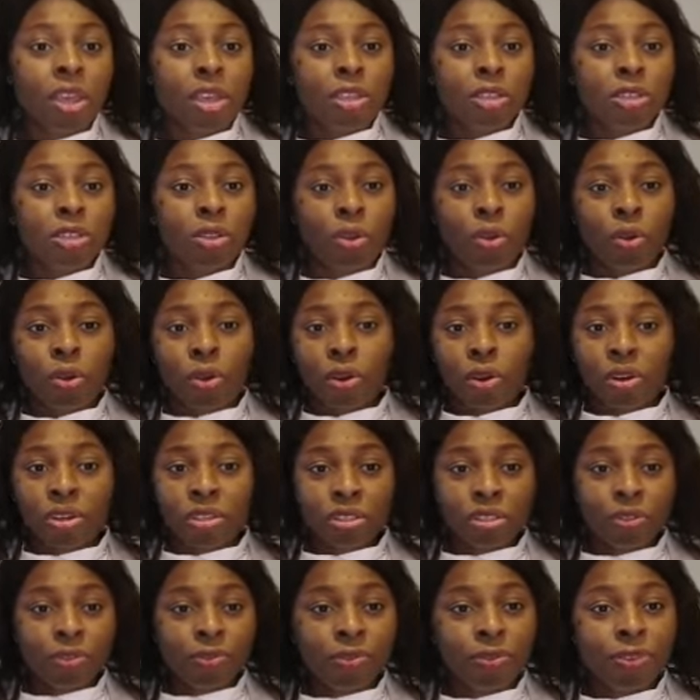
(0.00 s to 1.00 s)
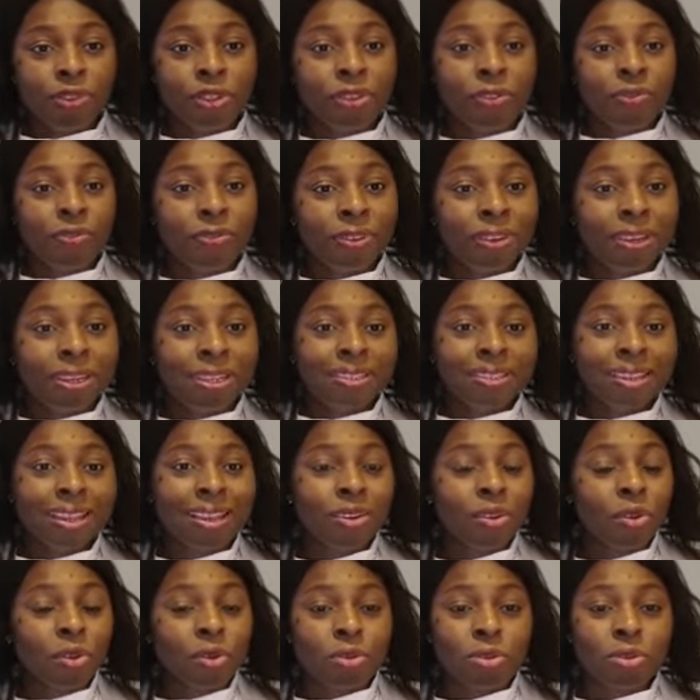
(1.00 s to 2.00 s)
So cost of food in Finland
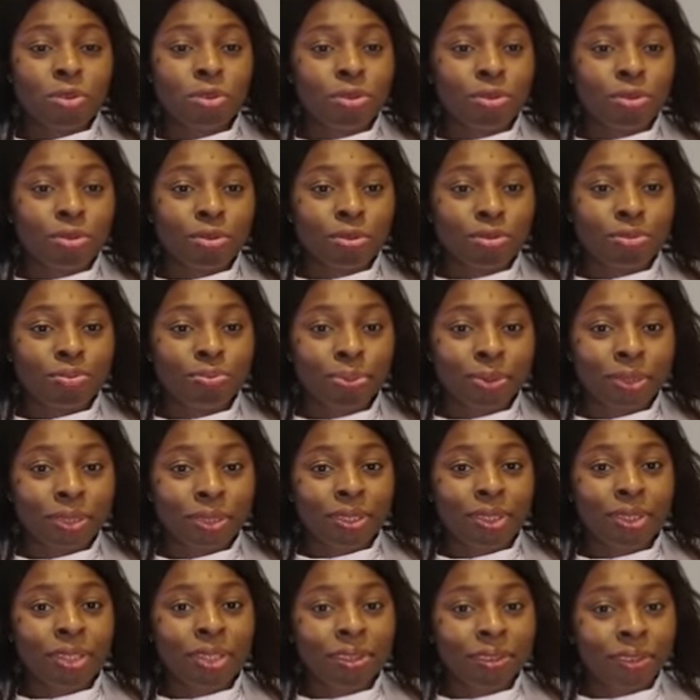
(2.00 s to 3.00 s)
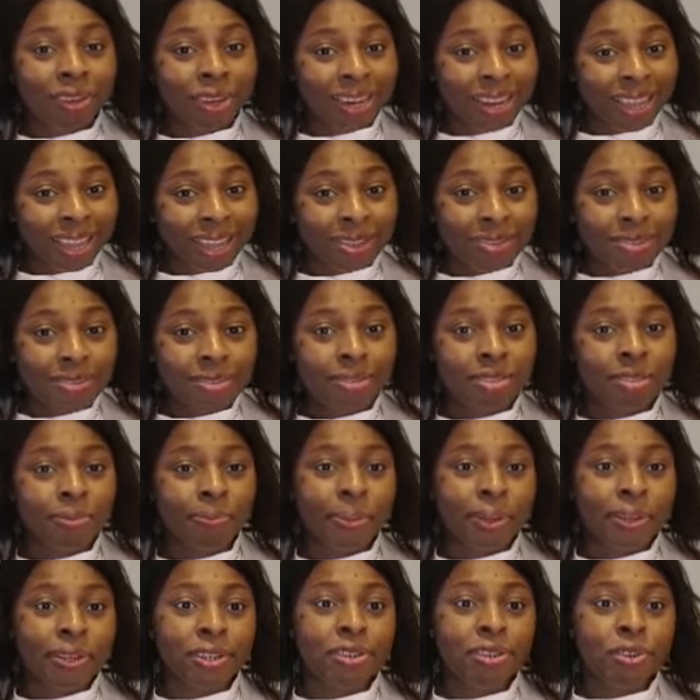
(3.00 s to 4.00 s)
can also be less
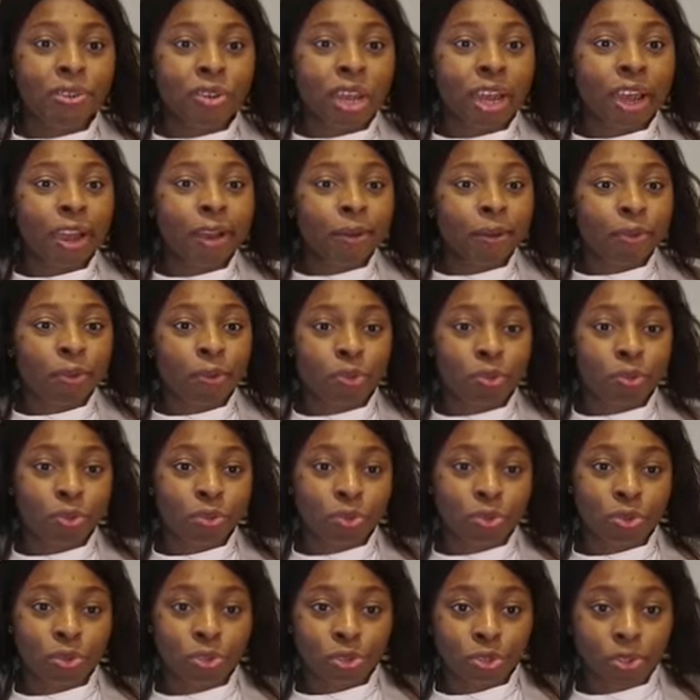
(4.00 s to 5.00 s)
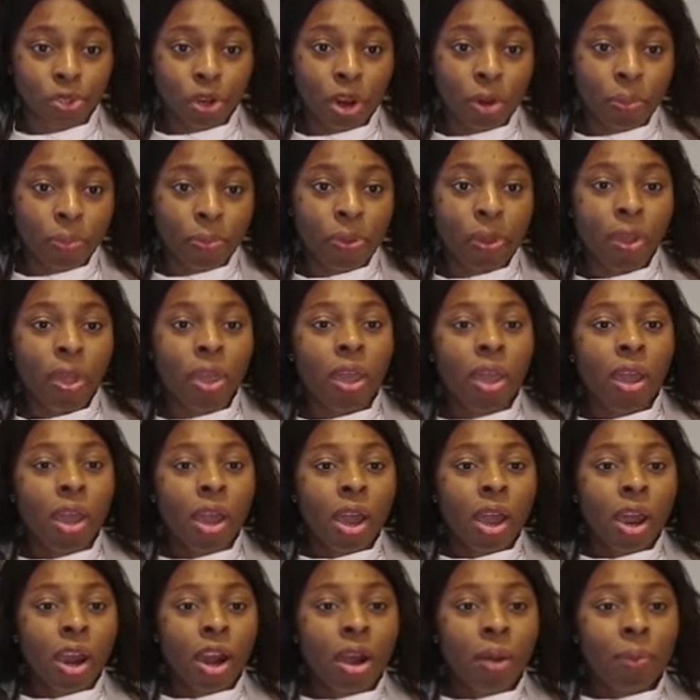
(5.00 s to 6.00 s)
depending on how you shop.
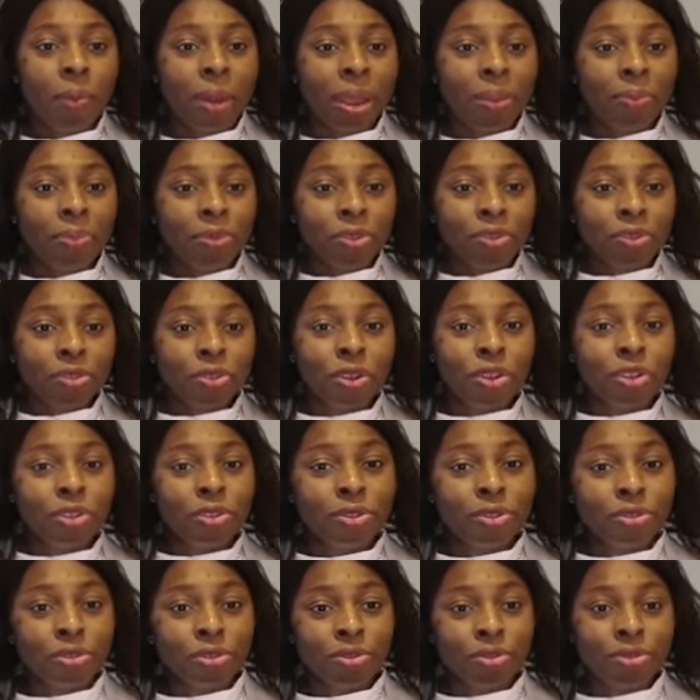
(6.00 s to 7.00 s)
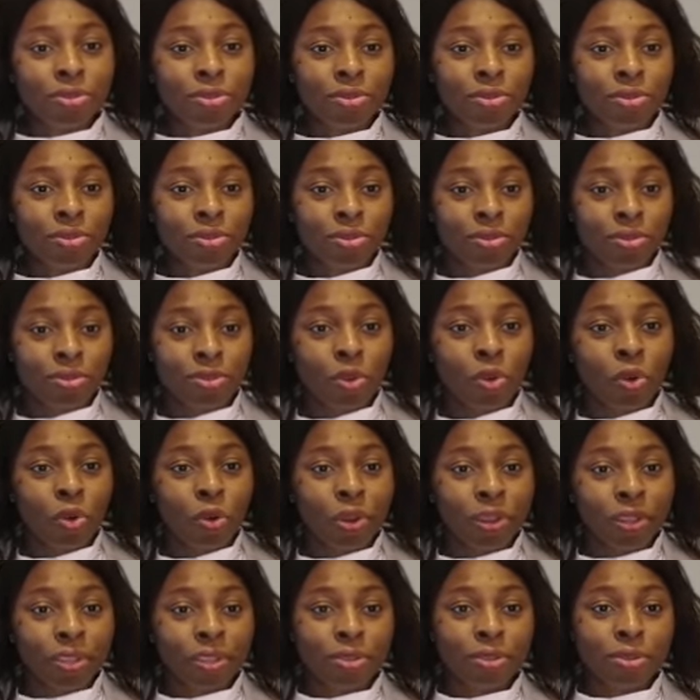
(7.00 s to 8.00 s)
I'm not going to go
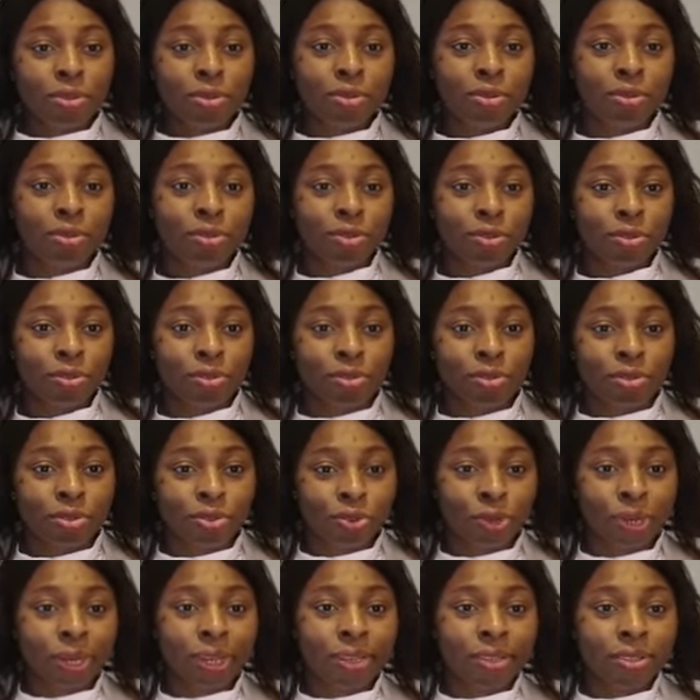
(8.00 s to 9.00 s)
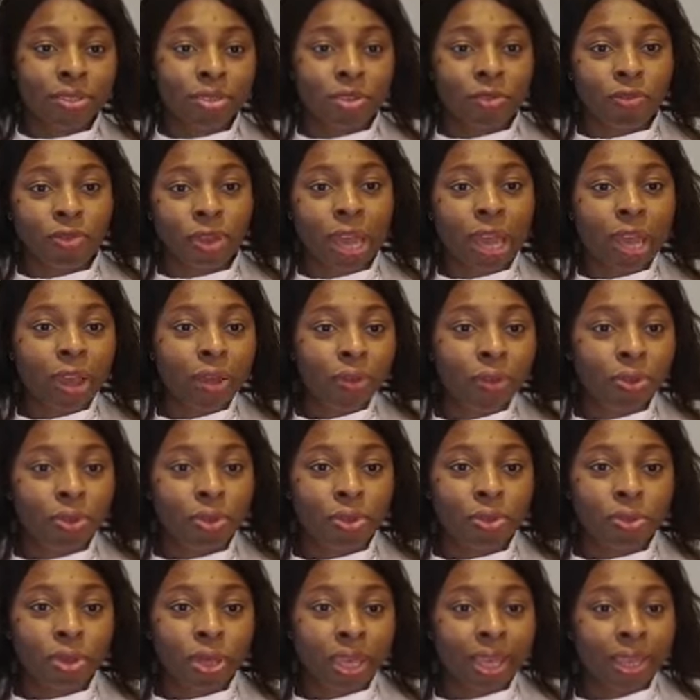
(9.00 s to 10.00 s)
into those tricks of how
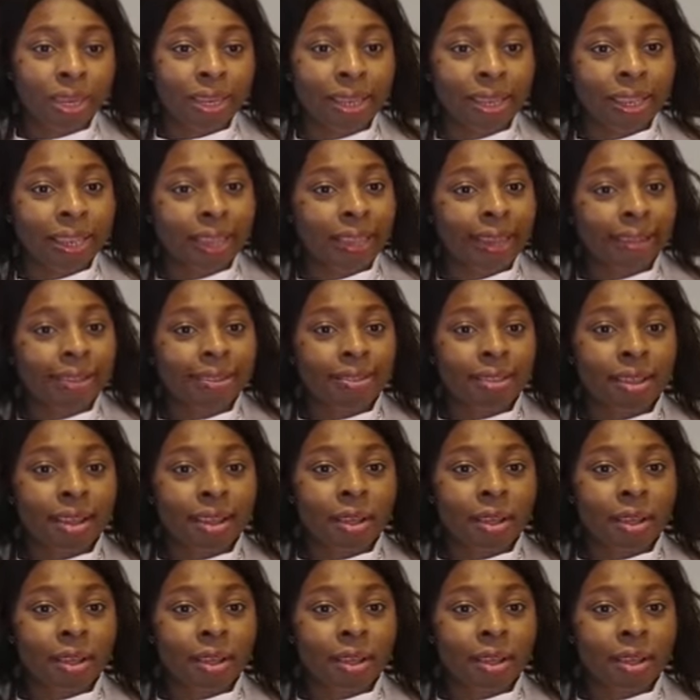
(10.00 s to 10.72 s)
you can get